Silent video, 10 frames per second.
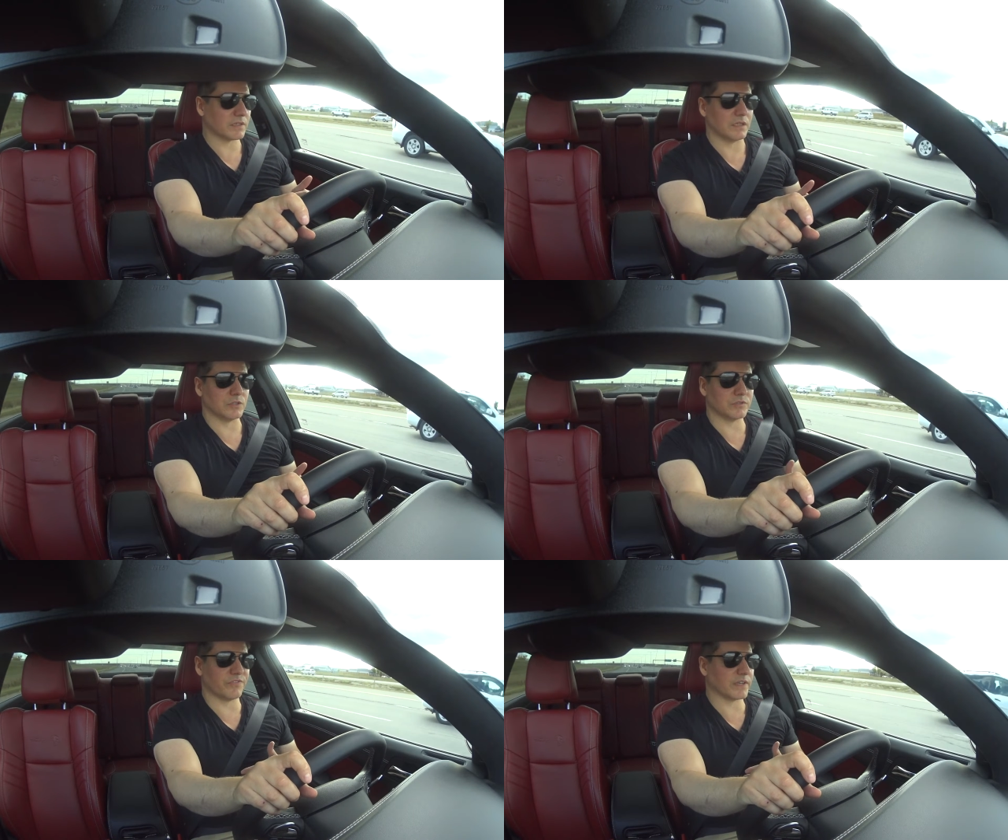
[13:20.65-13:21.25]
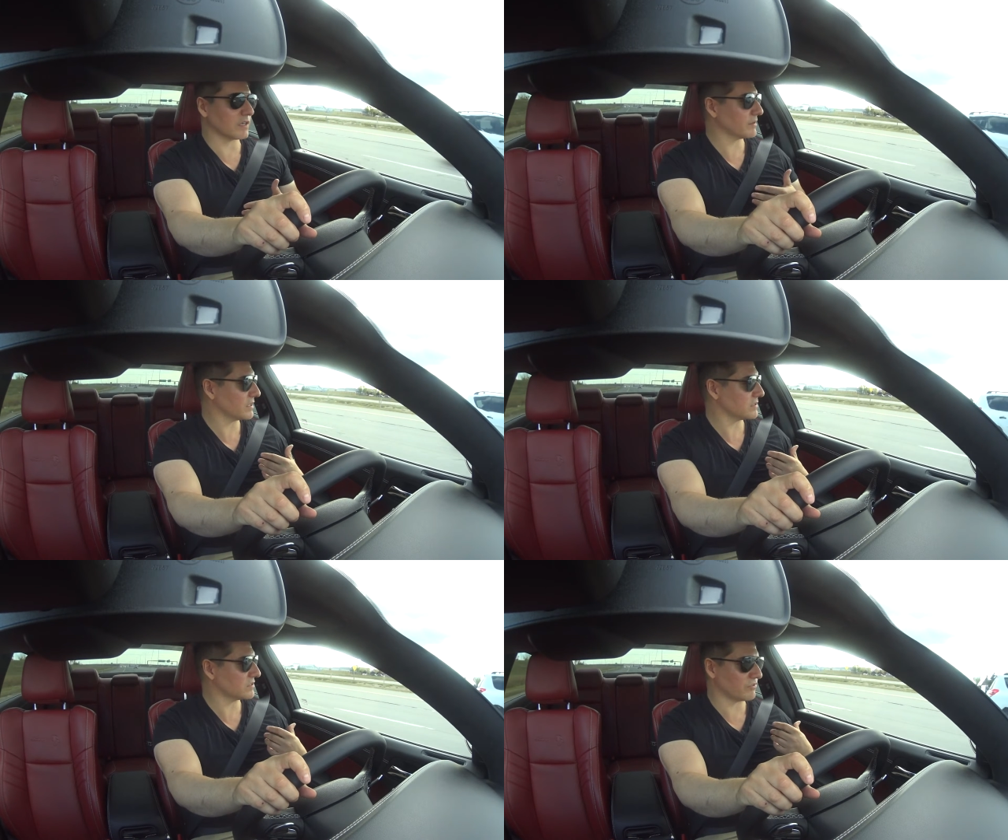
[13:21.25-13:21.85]
And you'd figure
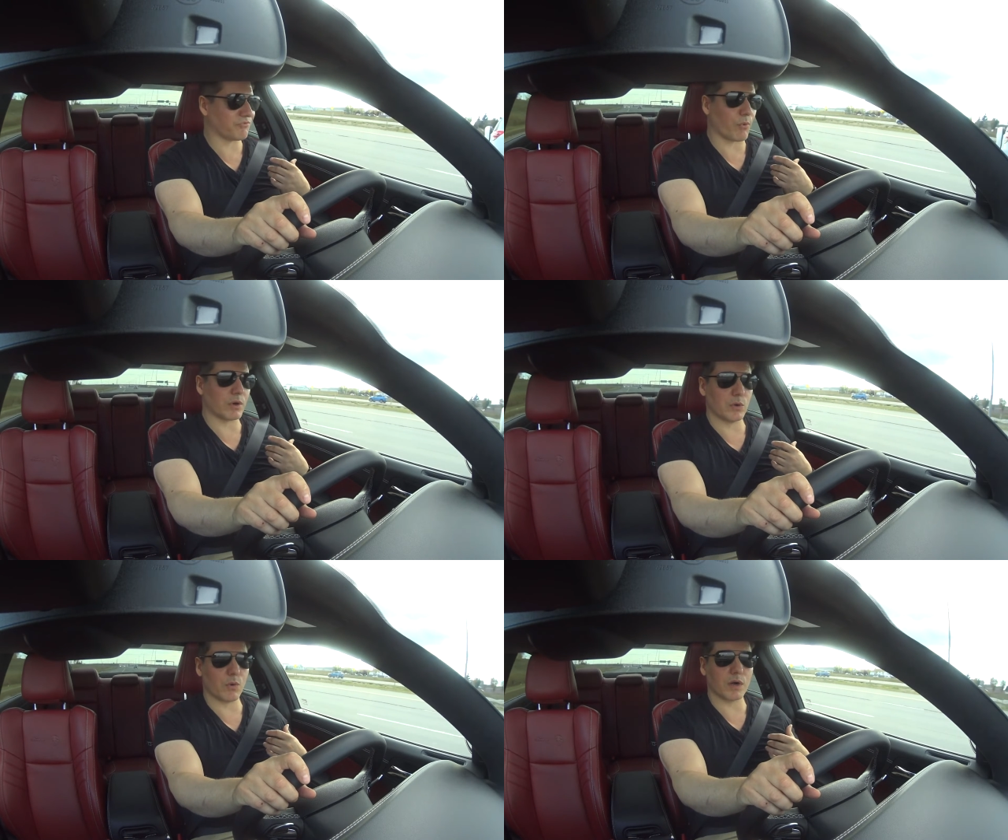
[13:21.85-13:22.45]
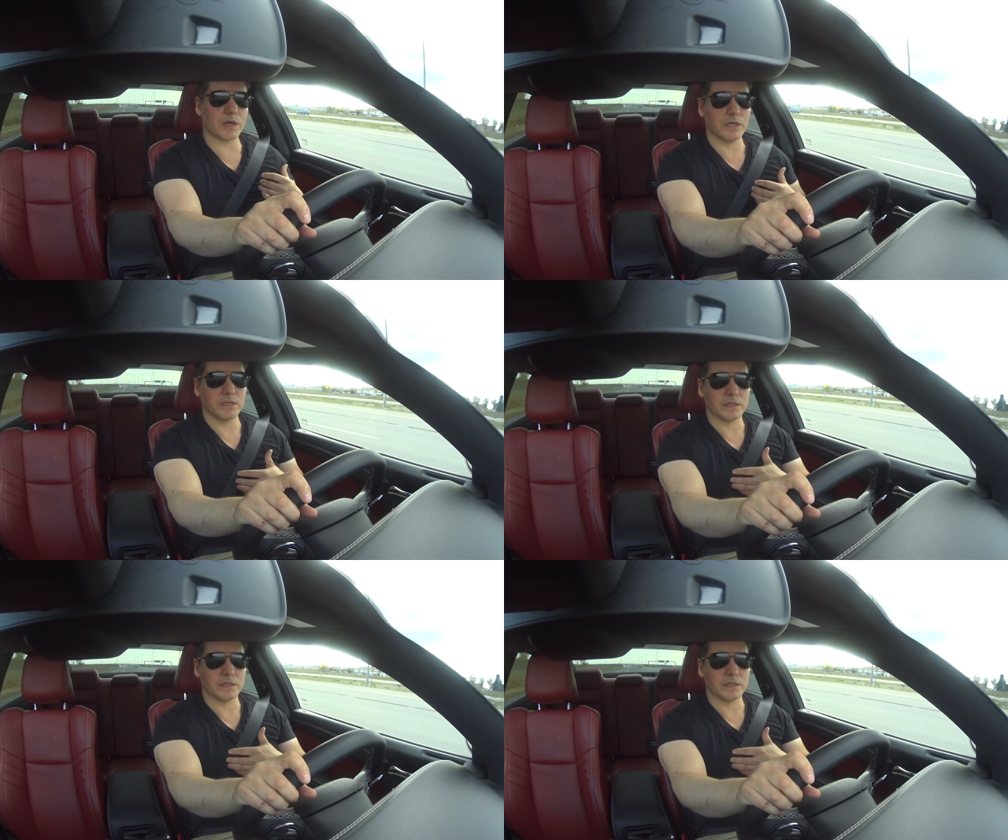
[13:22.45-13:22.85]
because it's 4-door